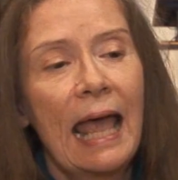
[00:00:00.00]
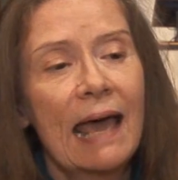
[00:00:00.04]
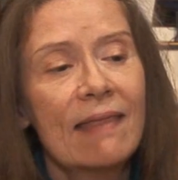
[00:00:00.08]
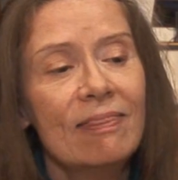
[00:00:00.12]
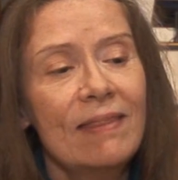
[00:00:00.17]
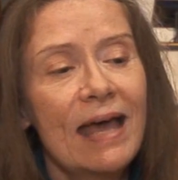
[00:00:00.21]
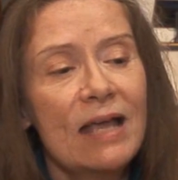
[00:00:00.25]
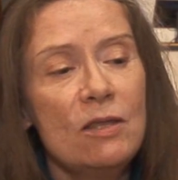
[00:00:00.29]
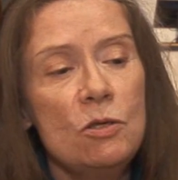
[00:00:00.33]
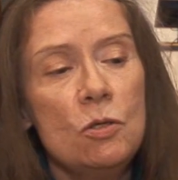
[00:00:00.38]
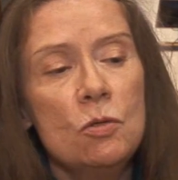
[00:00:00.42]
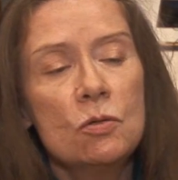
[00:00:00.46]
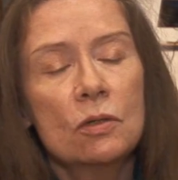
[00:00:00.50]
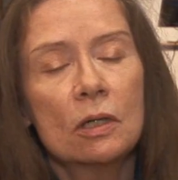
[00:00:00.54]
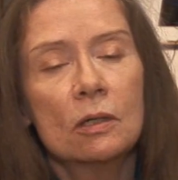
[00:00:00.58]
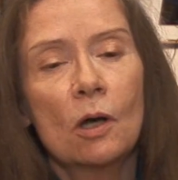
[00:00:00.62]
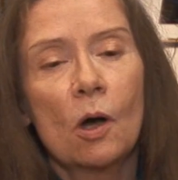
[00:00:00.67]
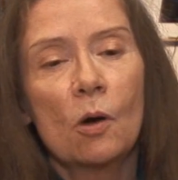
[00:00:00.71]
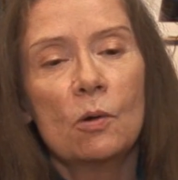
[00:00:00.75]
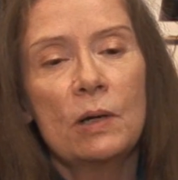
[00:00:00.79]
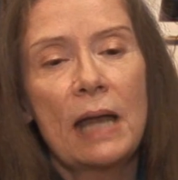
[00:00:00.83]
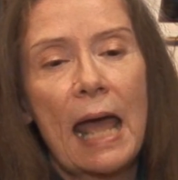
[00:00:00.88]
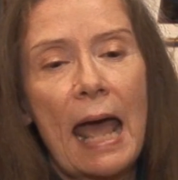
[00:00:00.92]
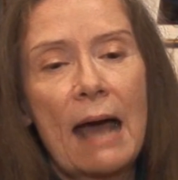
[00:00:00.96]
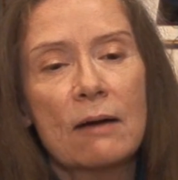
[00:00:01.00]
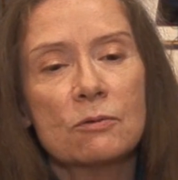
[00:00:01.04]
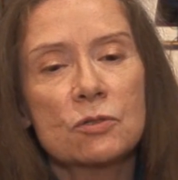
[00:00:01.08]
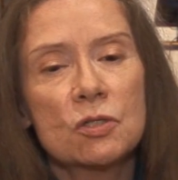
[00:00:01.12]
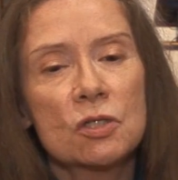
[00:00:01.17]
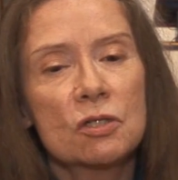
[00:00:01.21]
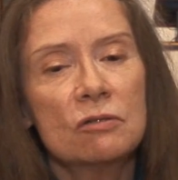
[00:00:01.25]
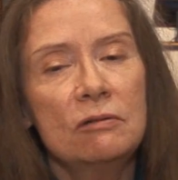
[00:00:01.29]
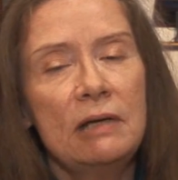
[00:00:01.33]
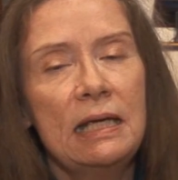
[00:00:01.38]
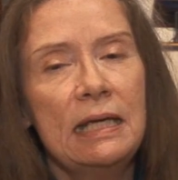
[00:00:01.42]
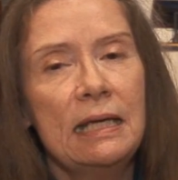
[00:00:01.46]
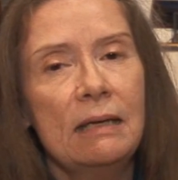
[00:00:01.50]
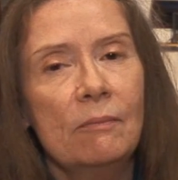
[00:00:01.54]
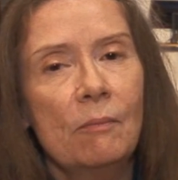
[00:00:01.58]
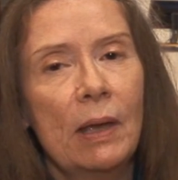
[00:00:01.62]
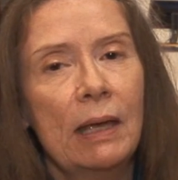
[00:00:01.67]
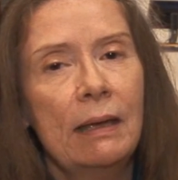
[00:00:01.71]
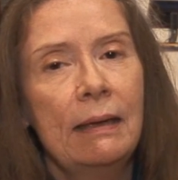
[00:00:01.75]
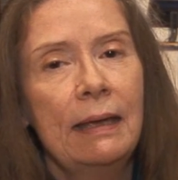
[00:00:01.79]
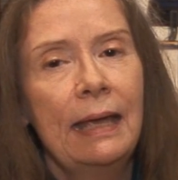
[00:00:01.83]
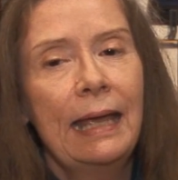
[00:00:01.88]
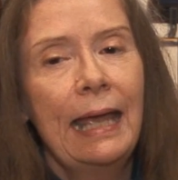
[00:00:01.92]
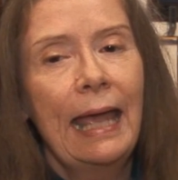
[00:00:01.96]
And then you can go
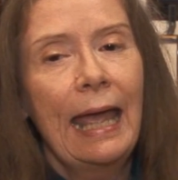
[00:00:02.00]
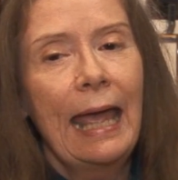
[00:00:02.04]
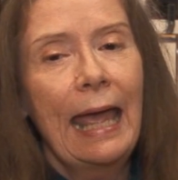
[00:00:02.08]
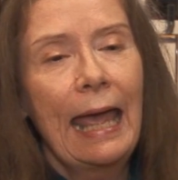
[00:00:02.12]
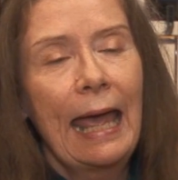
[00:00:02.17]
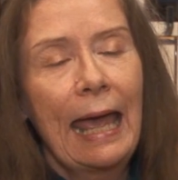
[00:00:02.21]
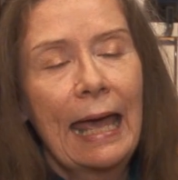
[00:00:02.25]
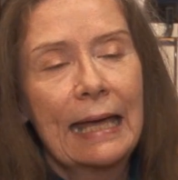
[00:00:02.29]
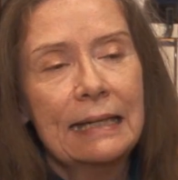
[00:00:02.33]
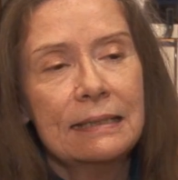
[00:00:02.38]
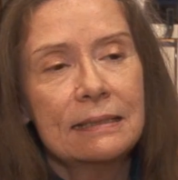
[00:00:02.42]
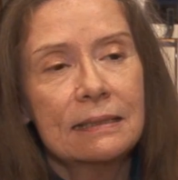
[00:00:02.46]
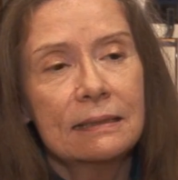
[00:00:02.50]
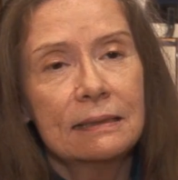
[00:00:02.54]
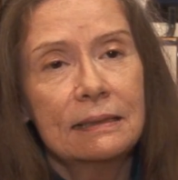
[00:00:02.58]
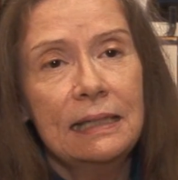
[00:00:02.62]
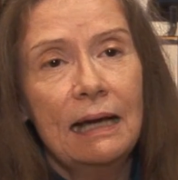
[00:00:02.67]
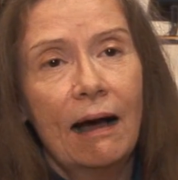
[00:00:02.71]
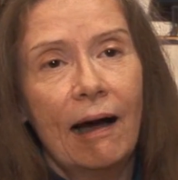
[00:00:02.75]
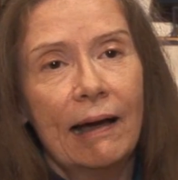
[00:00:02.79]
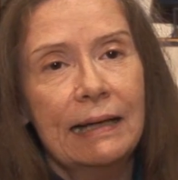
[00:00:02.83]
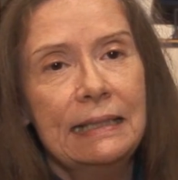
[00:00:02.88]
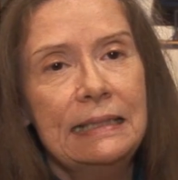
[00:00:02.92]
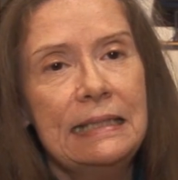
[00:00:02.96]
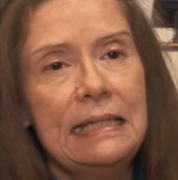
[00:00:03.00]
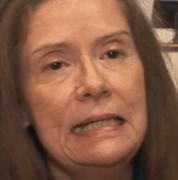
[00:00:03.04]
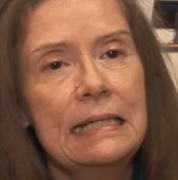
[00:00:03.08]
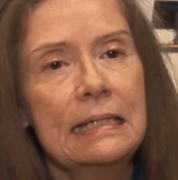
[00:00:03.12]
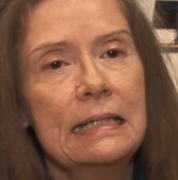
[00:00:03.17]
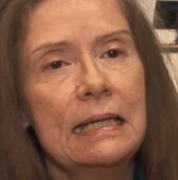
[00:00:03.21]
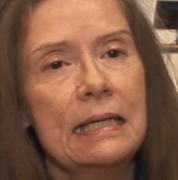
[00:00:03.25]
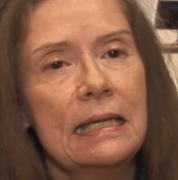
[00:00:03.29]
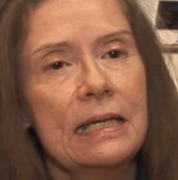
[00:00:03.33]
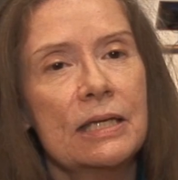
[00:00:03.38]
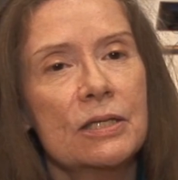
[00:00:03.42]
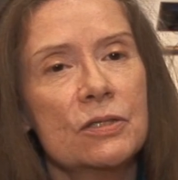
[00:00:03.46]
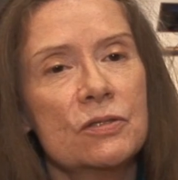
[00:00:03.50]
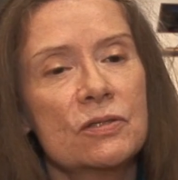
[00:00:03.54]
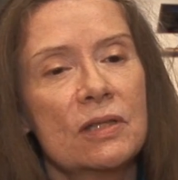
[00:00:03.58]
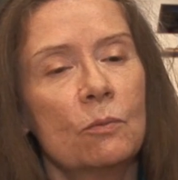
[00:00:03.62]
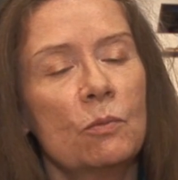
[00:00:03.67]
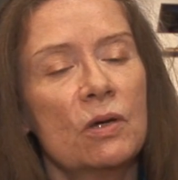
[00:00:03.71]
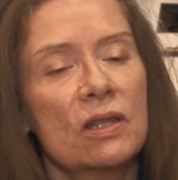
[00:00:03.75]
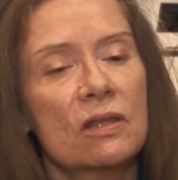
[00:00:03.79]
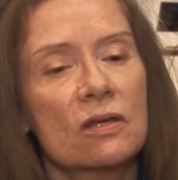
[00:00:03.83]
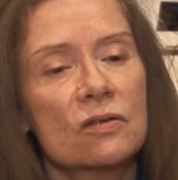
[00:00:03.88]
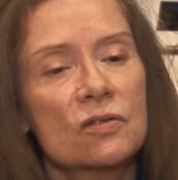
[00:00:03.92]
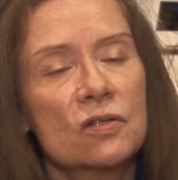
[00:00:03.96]
downstream, and the idea is
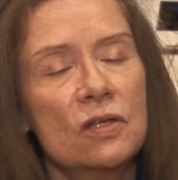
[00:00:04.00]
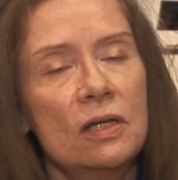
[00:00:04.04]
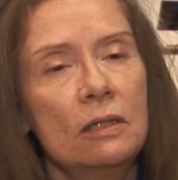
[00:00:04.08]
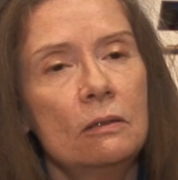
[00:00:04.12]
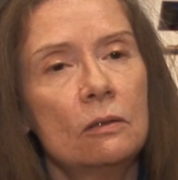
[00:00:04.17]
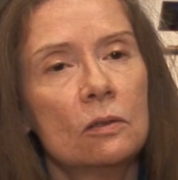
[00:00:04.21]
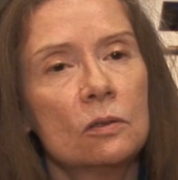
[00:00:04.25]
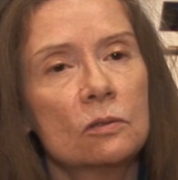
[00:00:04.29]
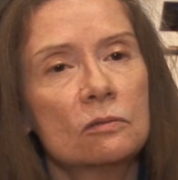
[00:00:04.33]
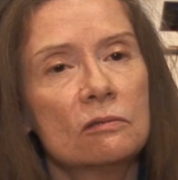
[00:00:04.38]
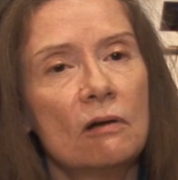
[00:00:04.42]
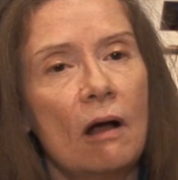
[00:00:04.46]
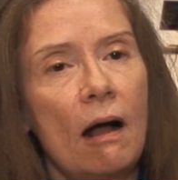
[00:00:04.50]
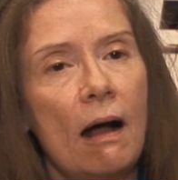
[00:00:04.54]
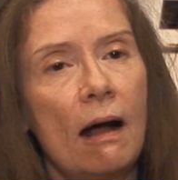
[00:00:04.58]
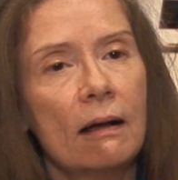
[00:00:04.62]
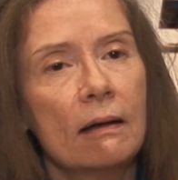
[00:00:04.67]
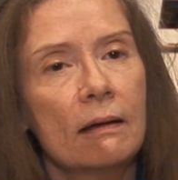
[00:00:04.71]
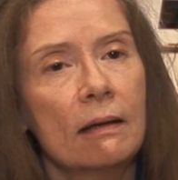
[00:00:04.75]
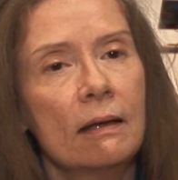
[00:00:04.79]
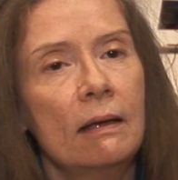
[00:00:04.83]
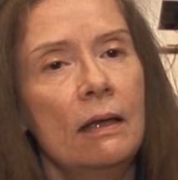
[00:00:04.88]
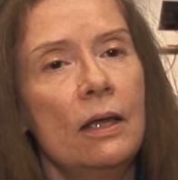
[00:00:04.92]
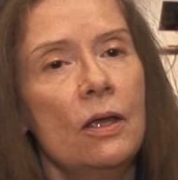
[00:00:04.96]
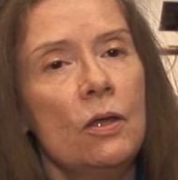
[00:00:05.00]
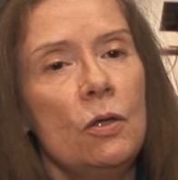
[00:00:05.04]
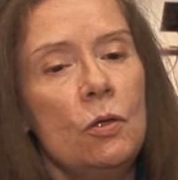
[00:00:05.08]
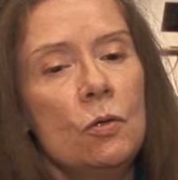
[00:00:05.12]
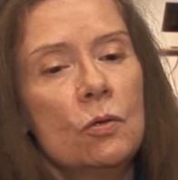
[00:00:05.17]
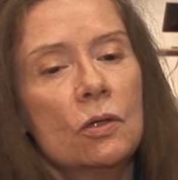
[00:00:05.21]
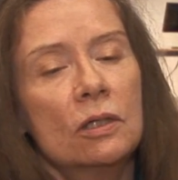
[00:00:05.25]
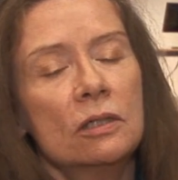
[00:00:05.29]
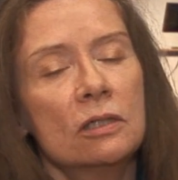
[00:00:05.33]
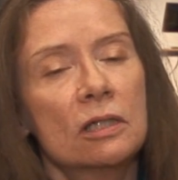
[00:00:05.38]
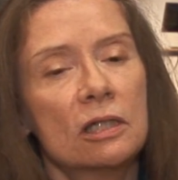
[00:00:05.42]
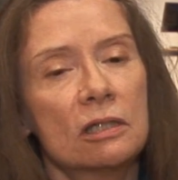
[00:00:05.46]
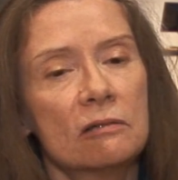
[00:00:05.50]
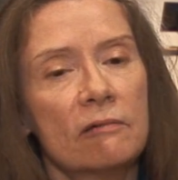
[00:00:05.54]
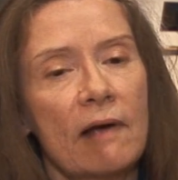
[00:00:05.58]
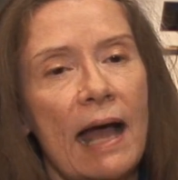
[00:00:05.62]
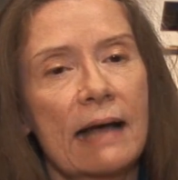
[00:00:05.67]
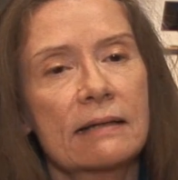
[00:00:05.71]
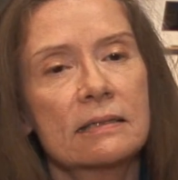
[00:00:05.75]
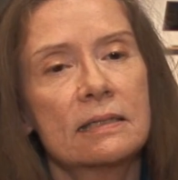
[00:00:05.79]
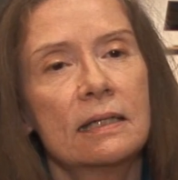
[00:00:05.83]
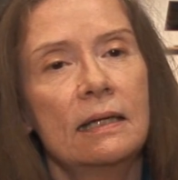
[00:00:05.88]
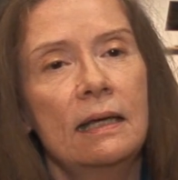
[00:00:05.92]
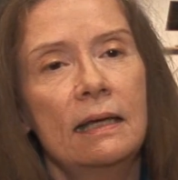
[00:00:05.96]
that with a single drug, you can
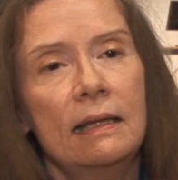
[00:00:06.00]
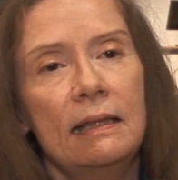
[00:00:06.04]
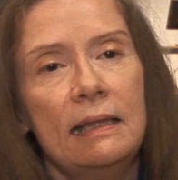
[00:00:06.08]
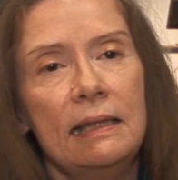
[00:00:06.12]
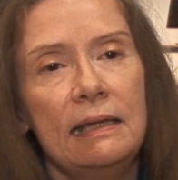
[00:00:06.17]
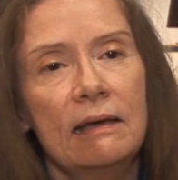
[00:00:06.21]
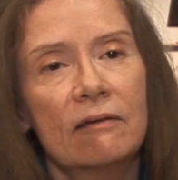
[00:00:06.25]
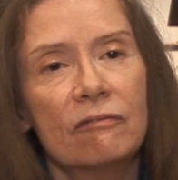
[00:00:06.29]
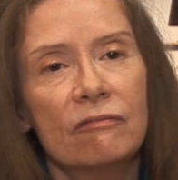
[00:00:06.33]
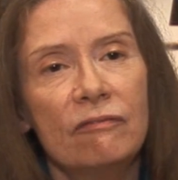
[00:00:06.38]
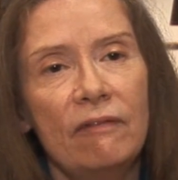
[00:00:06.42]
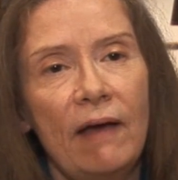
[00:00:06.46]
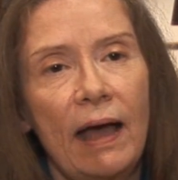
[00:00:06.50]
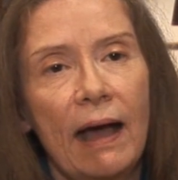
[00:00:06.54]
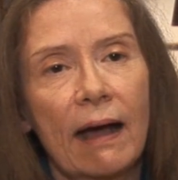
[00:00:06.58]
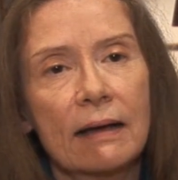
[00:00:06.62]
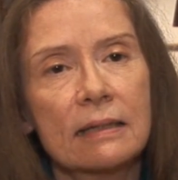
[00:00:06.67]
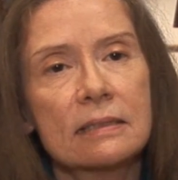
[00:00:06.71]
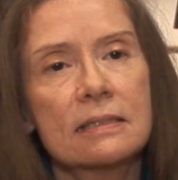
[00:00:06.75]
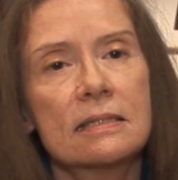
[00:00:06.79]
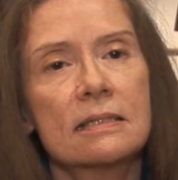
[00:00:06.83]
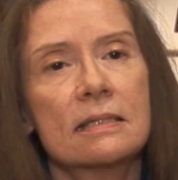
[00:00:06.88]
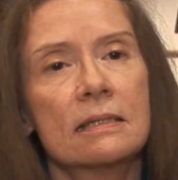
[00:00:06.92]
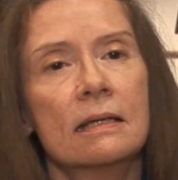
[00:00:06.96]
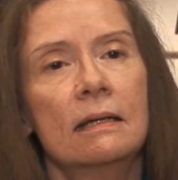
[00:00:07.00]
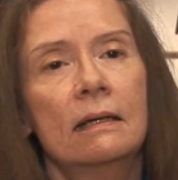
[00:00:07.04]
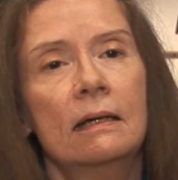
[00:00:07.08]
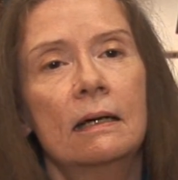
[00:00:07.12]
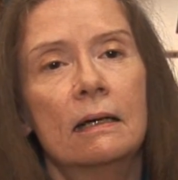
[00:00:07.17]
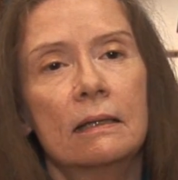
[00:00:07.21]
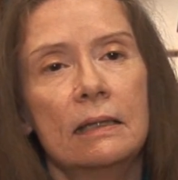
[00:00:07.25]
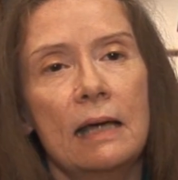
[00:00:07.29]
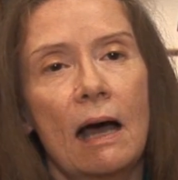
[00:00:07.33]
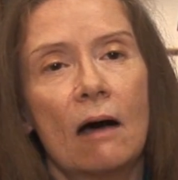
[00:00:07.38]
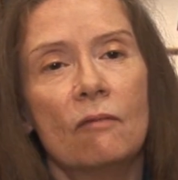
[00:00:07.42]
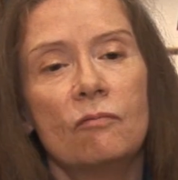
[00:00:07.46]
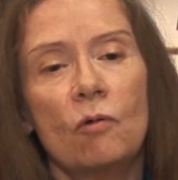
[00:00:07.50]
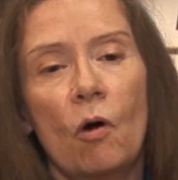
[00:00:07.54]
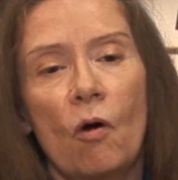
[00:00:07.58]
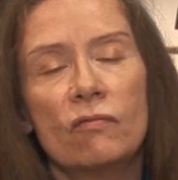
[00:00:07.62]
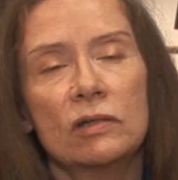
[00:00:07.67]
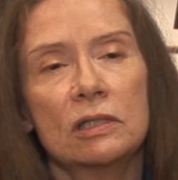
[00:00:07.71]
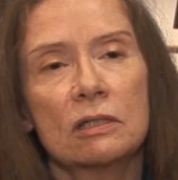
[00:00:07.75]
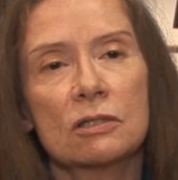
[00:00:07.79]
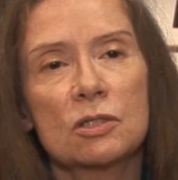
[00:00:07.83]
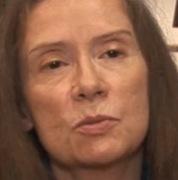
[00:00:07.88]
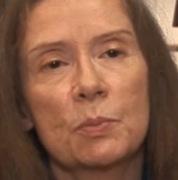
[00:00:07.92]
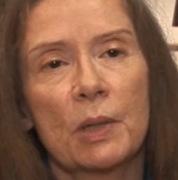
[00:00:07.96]
correct the effects of
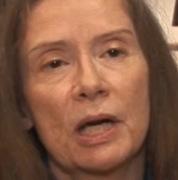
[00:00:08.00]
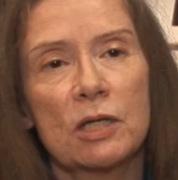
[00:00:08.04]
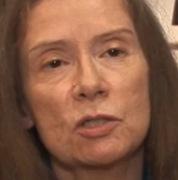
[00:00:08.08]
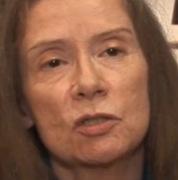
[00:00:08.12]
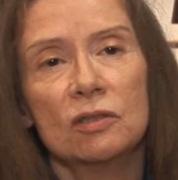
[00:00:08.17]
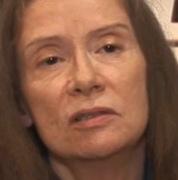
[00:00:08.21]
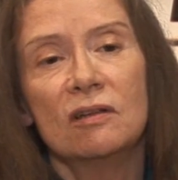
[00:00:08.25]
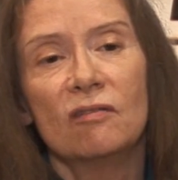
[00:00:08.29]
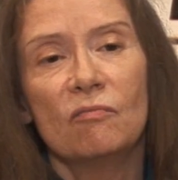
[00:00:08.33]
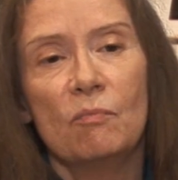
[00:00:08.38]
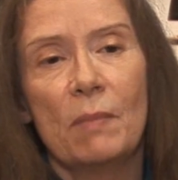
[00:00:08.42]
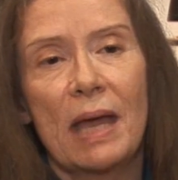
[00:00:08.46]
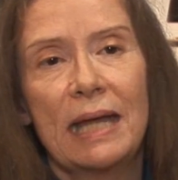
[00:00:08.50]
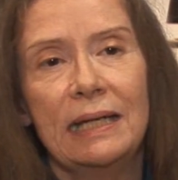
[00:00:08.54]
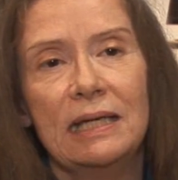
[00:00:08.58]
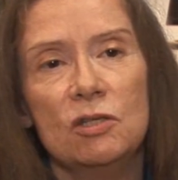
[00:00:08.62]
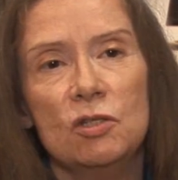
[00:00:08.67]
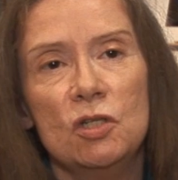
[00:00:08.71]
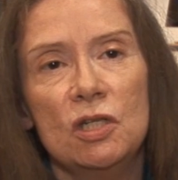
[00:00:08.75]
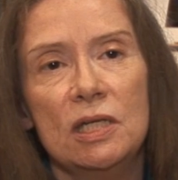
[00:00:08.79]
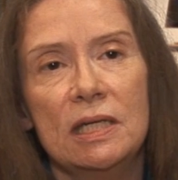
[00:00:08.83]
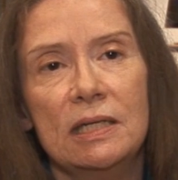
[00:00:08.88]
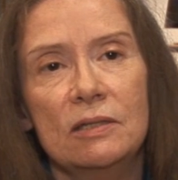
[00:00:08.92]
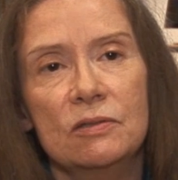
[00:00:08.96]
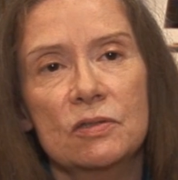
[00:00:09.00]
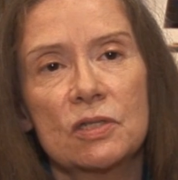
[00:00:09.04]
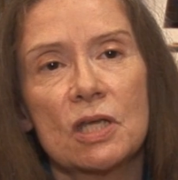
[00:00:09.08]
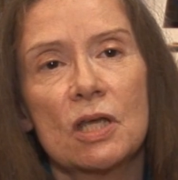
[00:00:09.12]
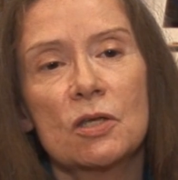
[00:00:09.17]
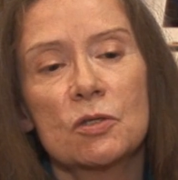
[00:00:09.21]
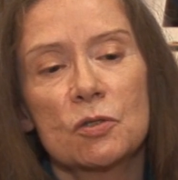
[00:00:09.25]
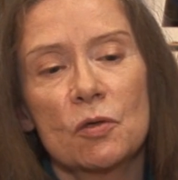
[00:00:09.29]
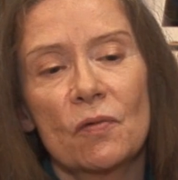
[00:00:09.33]
overexpression of many genes.